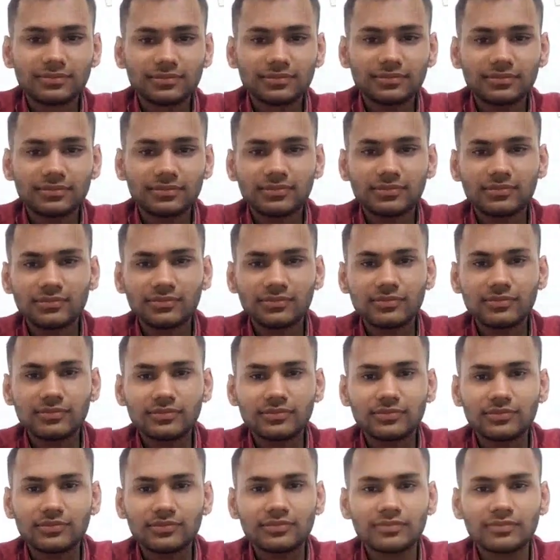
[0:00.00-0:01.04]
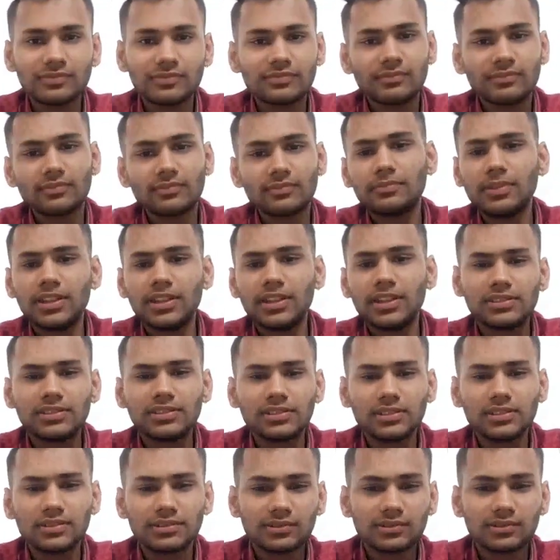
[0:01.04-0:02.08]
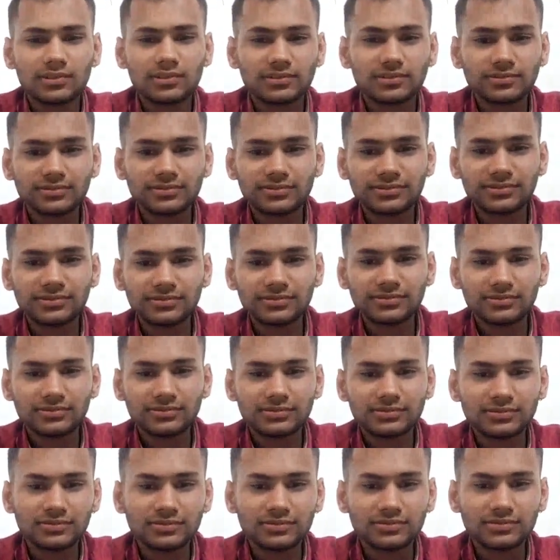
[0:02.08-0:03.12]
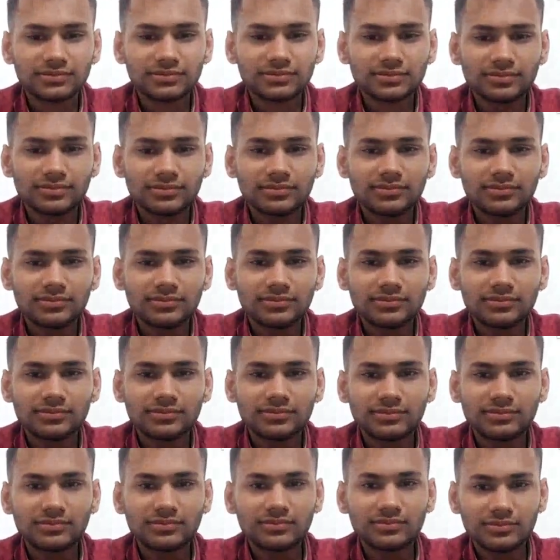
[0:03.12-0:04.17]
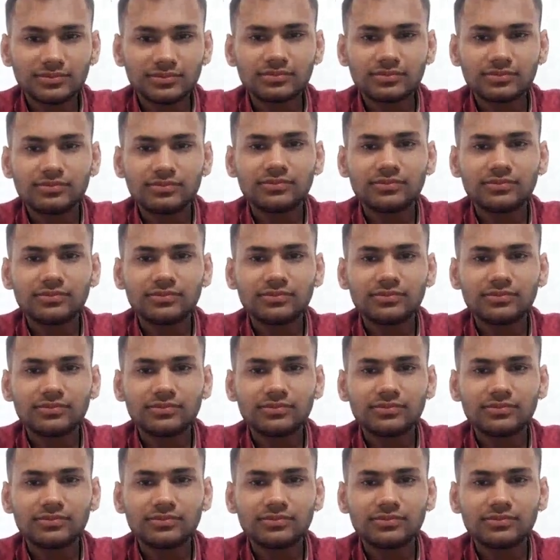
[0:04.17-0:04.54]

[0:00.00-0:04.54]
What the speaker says: The person shown says nothing.